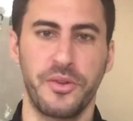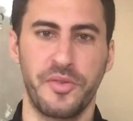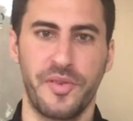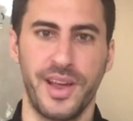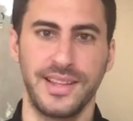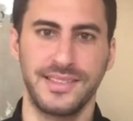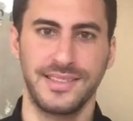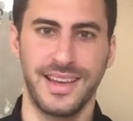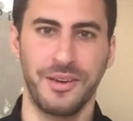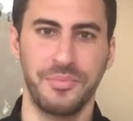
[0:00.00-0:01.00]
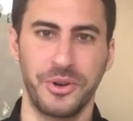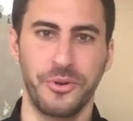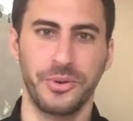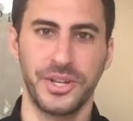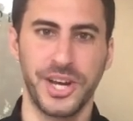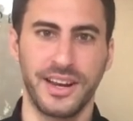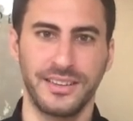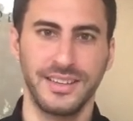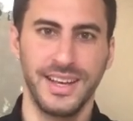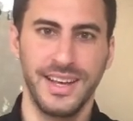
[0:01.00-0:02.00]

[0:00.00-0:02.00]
your friends, help me grow the channel,